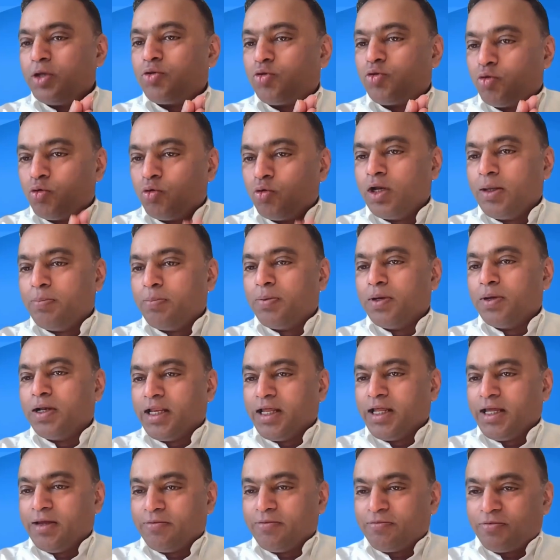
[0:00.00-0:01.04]
truly
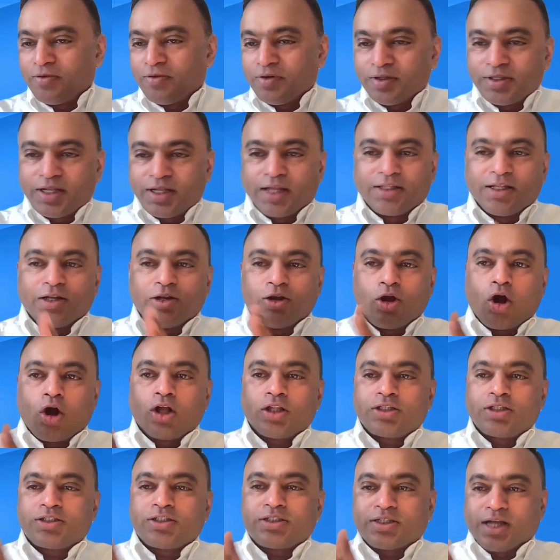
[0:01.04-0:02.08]
believe that the
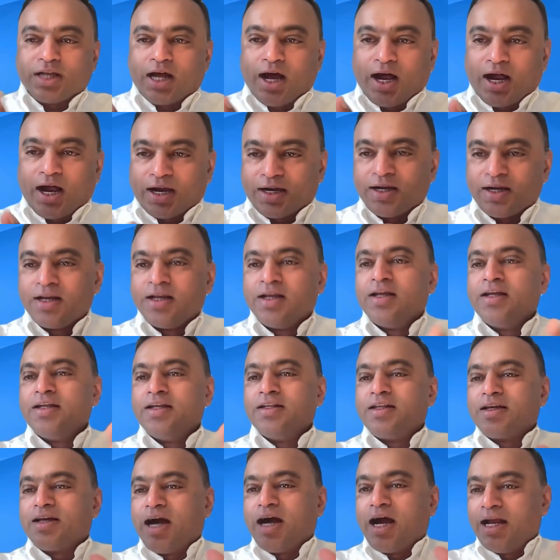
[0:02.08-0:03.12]
North Star,
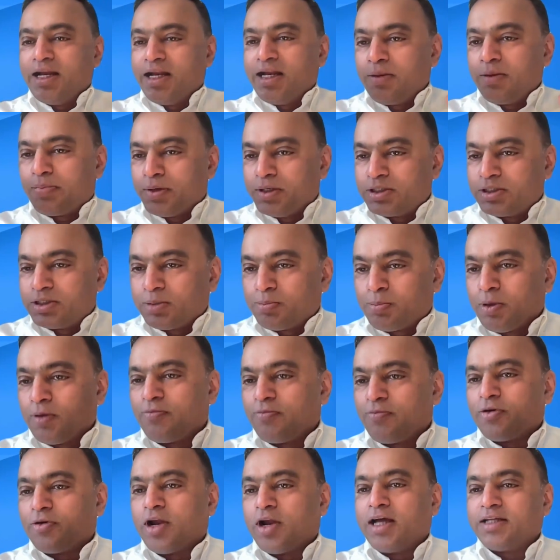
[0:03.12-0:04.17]
the guiding principle
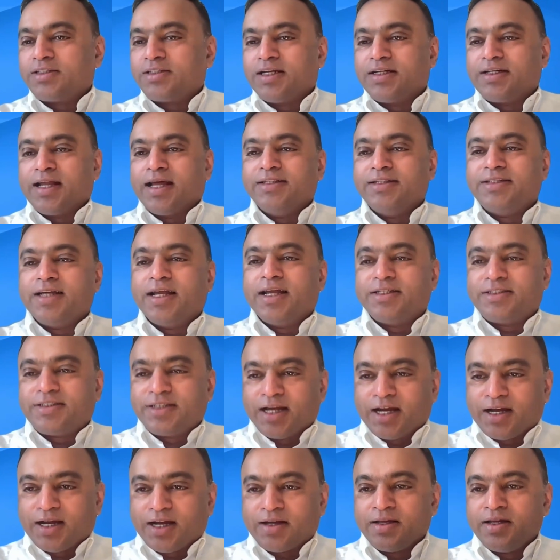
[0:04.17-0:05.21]
for us at
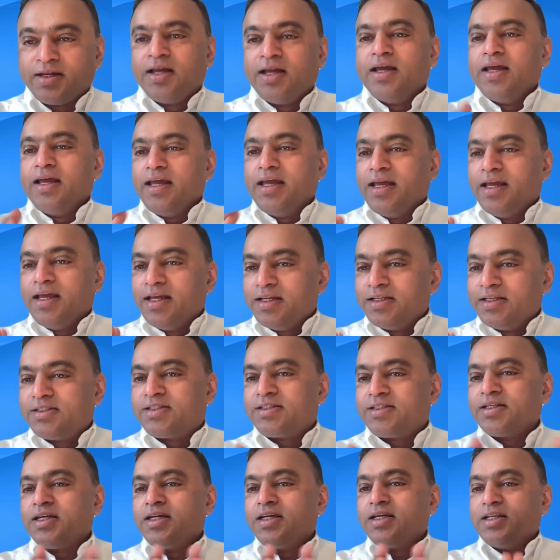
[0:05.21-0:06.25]
Tangentia,
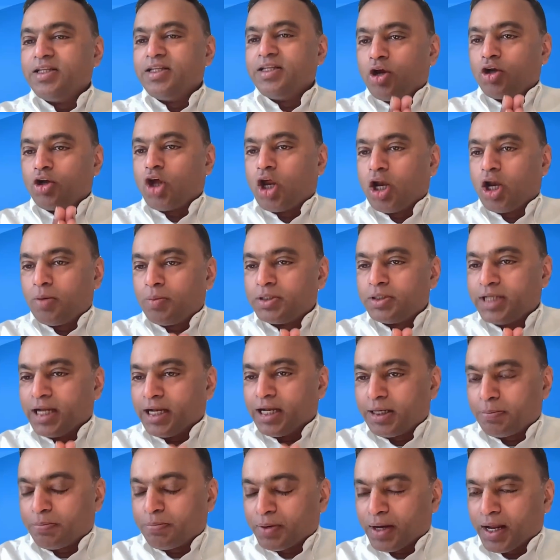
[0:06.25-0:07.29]
is the autonomous
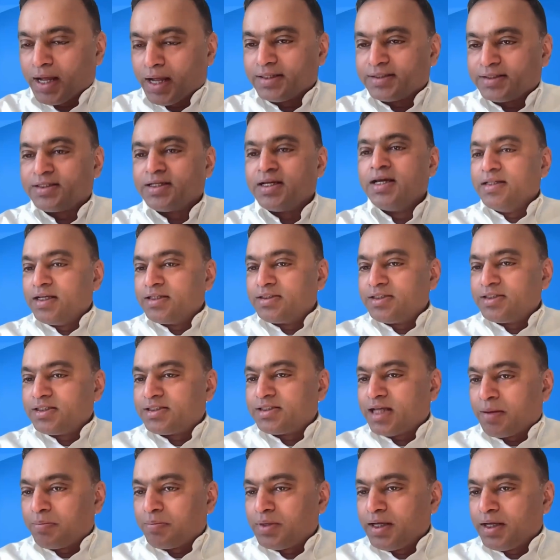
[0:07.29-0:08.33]
enterprise. This is
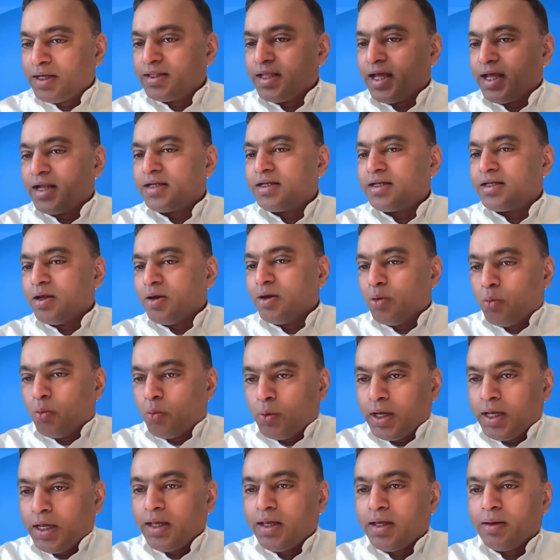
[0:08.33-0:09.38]
something that
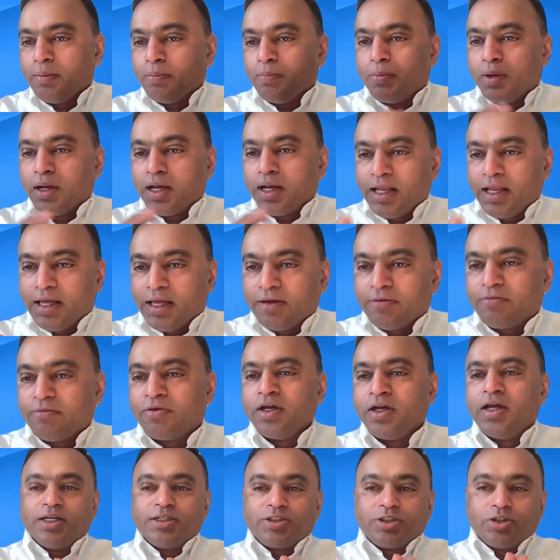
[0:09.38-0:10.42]
we believe
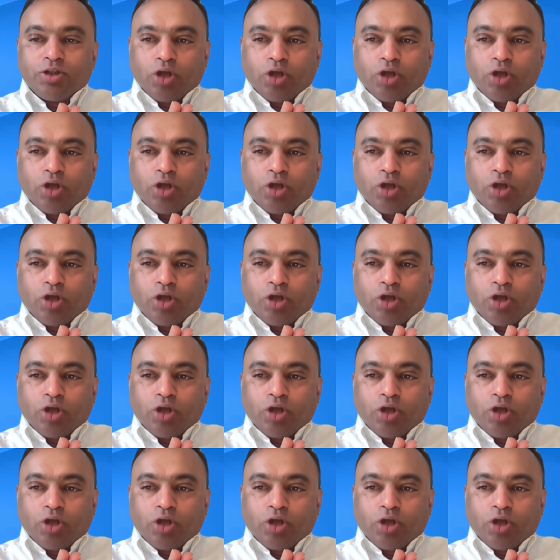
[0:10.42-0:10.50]
is